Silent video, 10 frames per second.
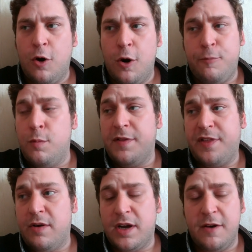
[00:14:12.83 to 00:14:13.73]
Bournemouth
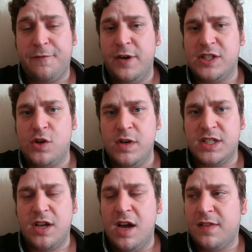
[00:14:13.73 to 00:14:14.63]
are a good free scoring
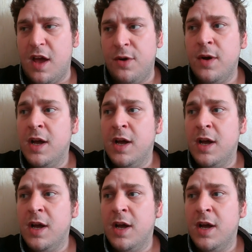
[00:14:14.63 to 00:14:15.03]
side, though.